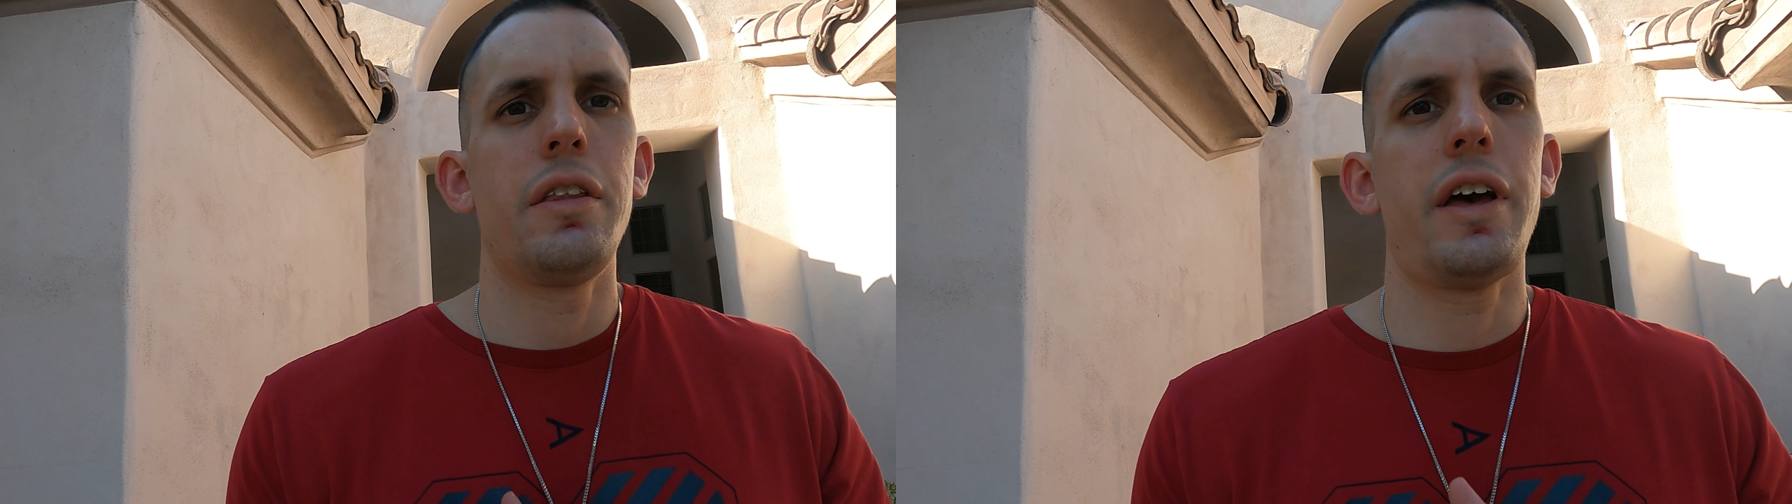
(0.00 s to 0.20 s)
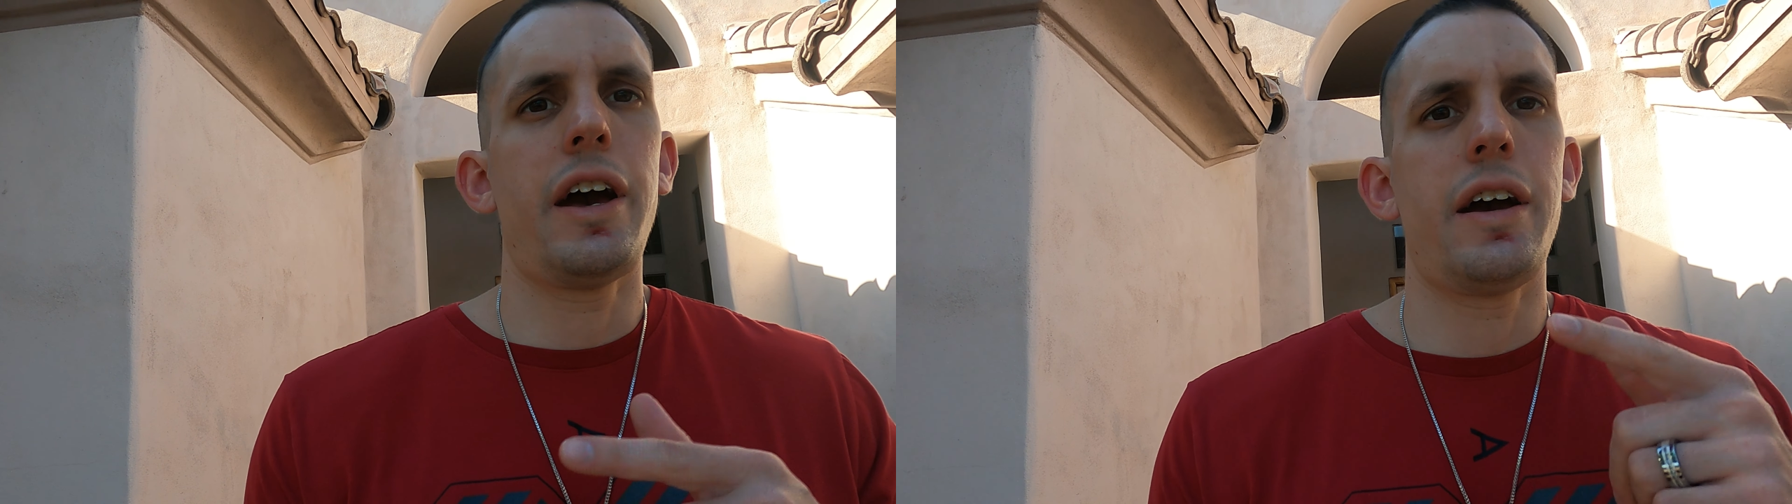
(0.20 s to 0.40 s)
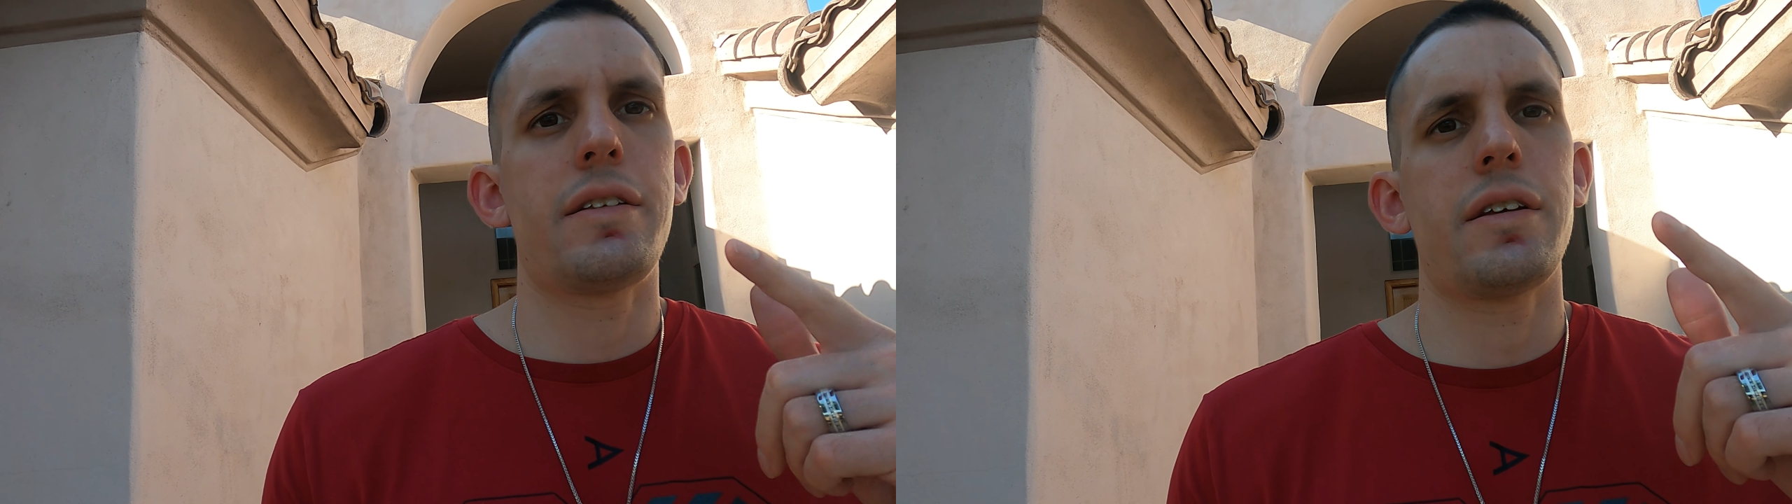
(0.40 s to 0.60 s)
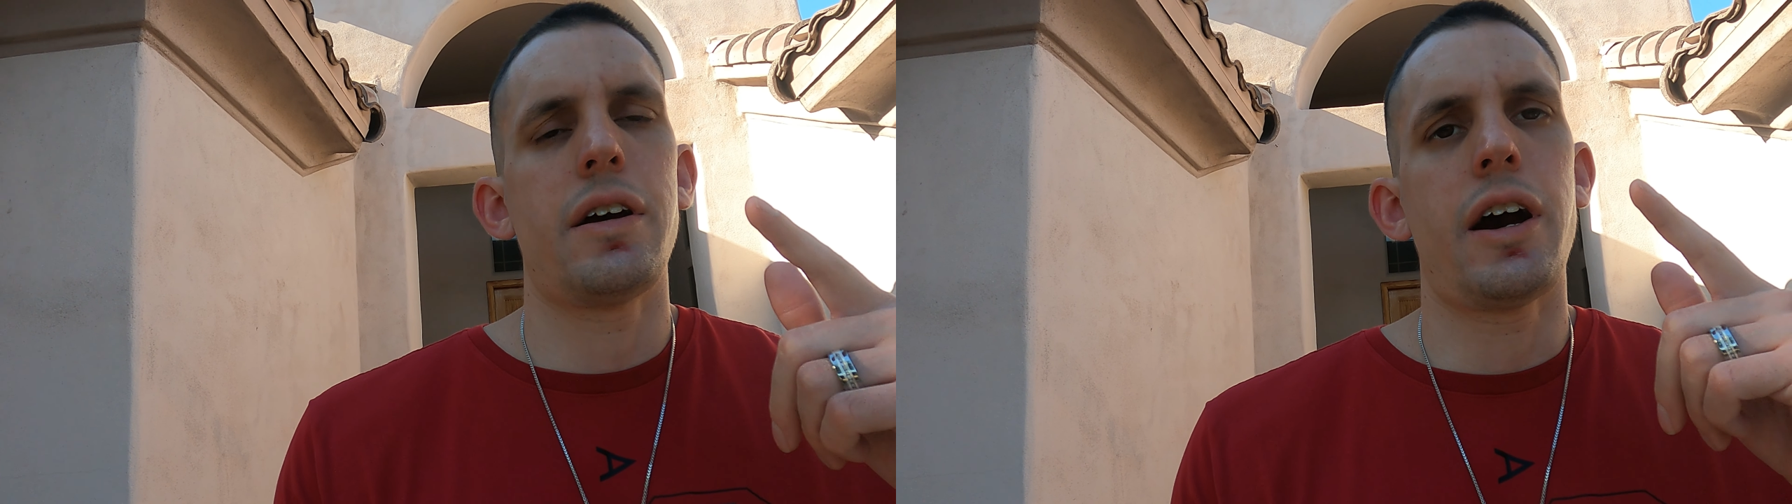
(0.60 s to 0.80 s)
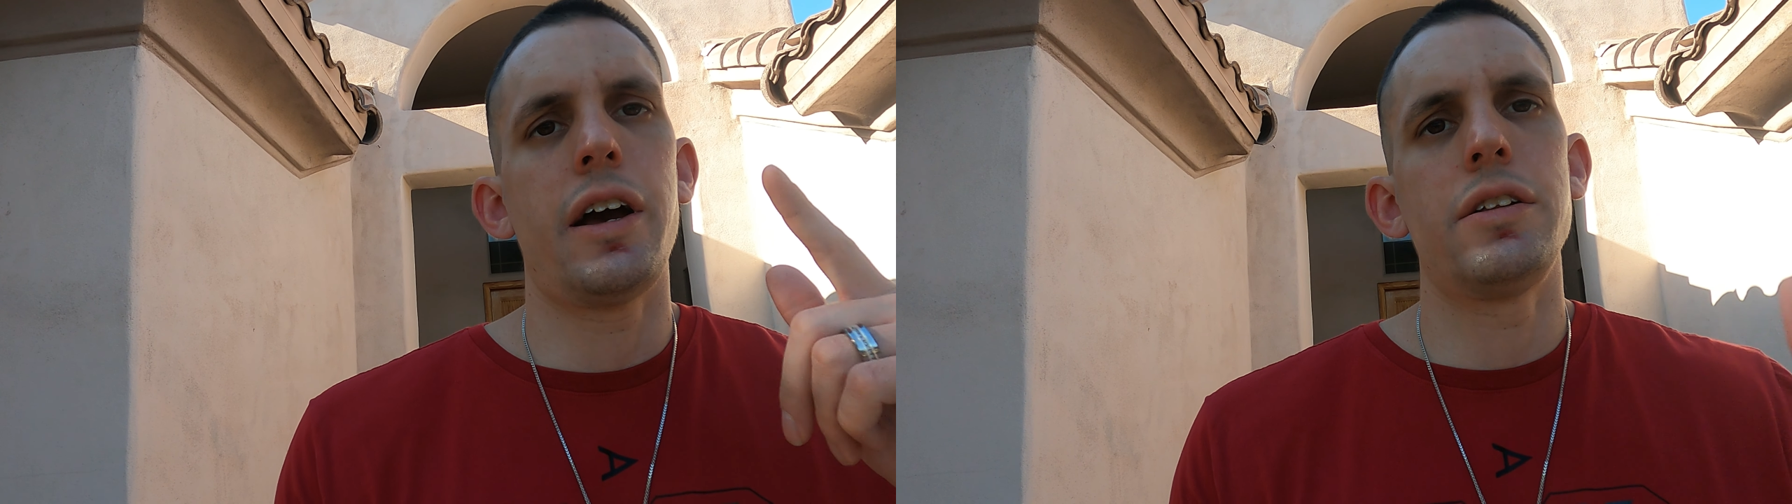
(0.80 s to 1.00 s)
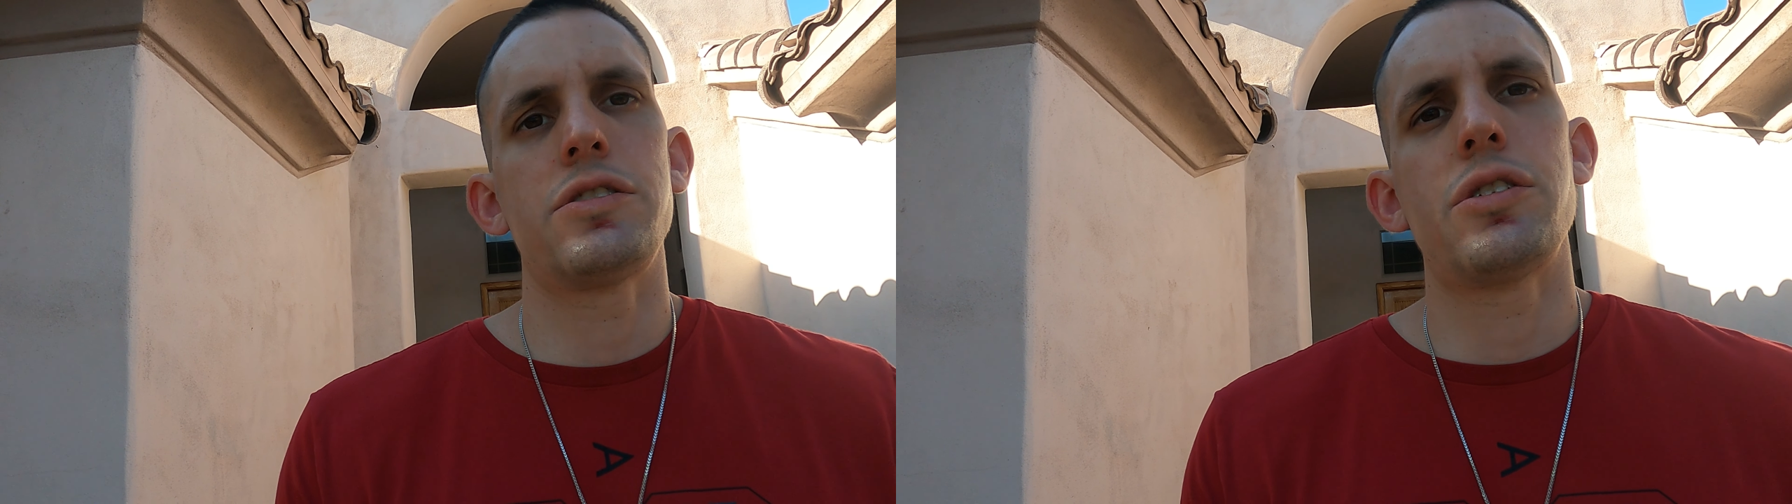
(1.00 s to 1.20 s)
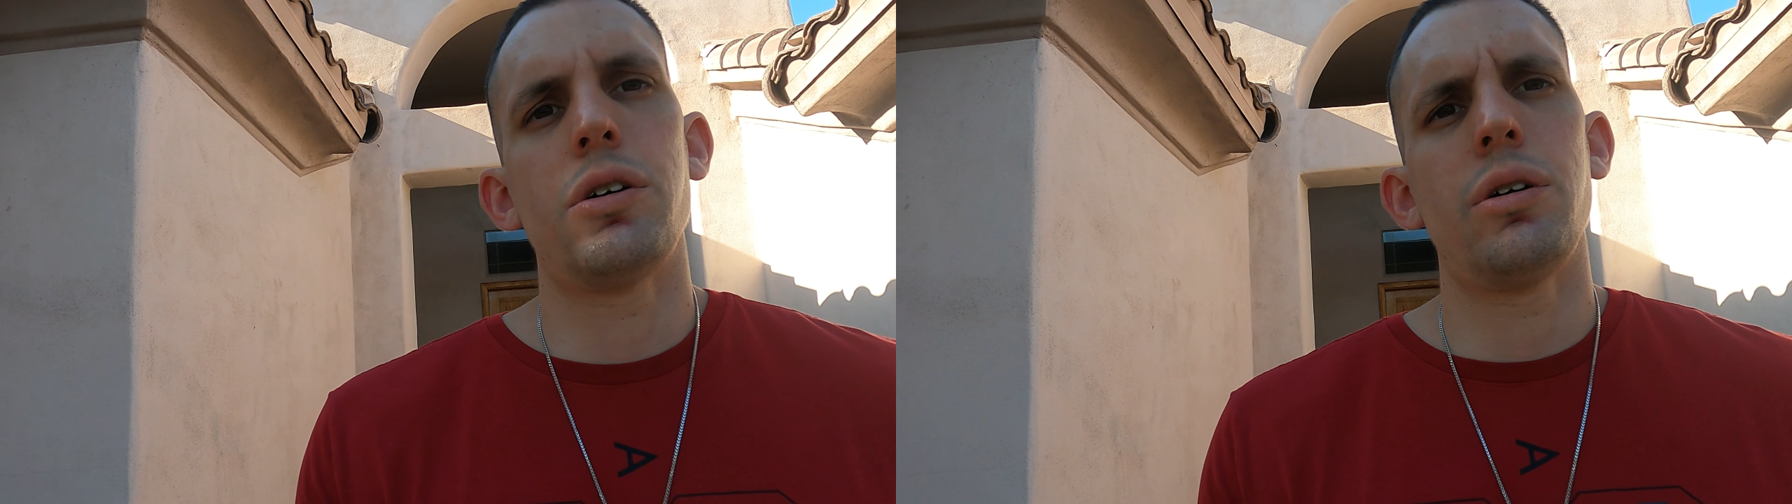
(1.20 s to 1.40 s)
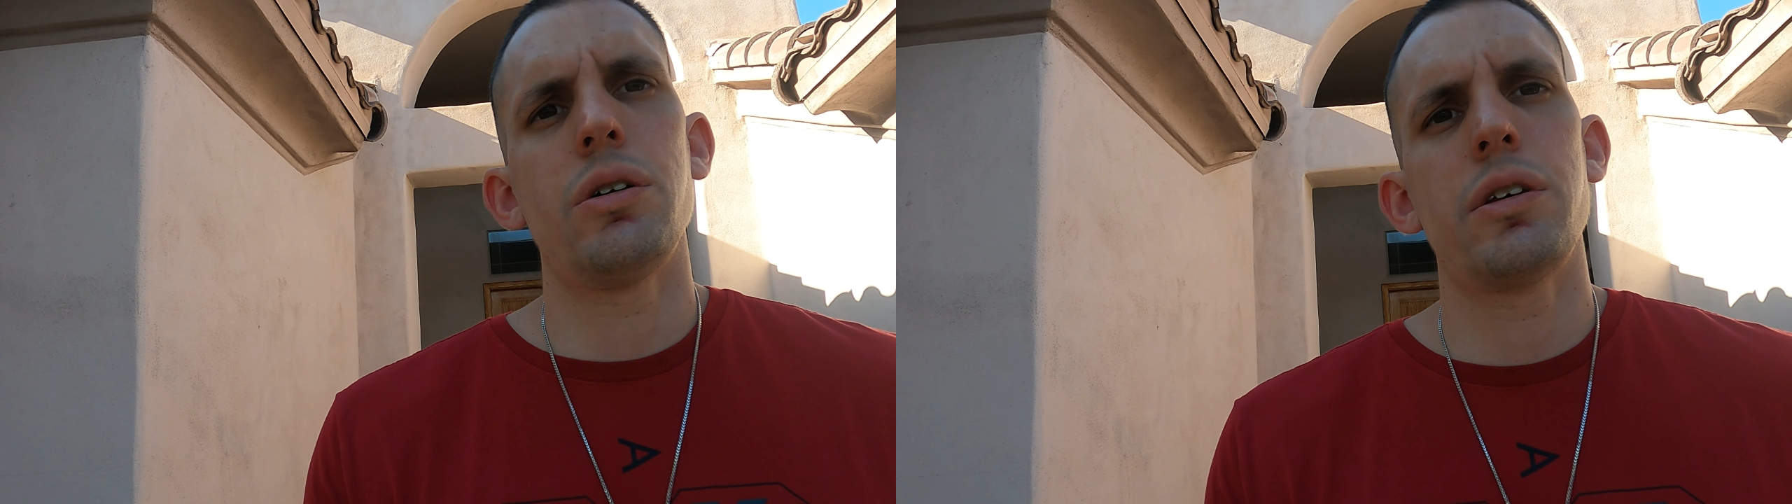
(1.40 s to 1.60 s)
that I
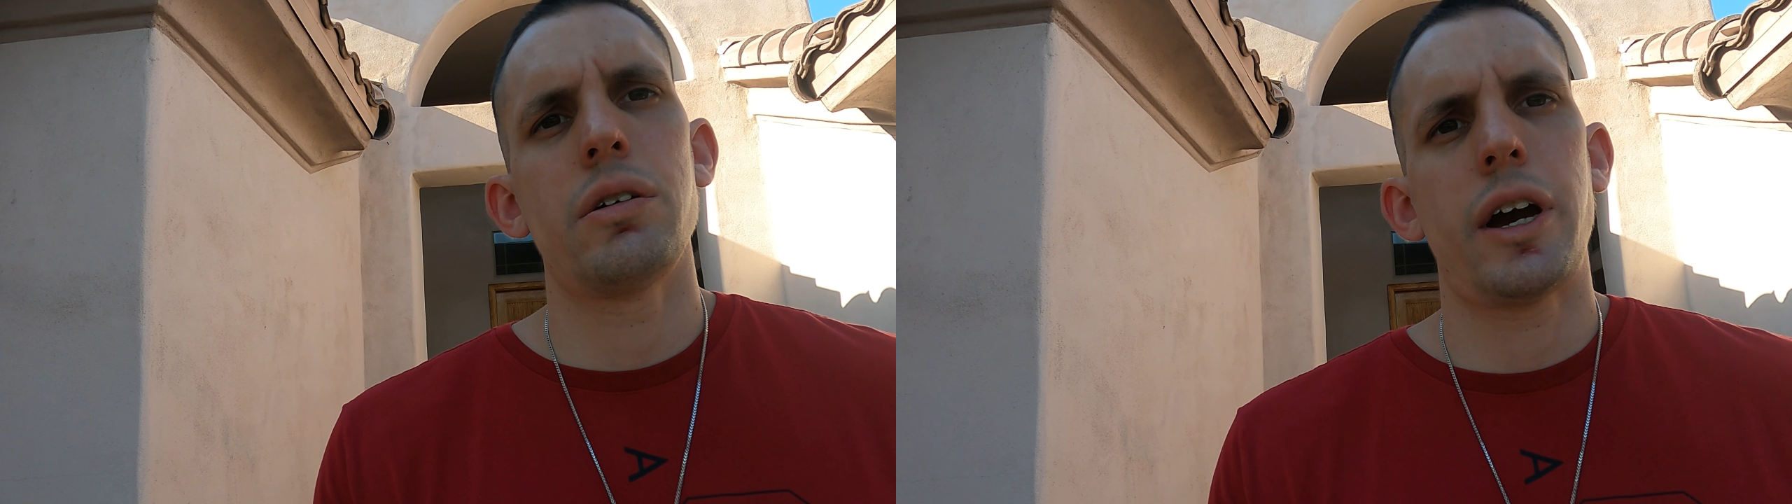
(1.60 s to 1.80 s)
installed,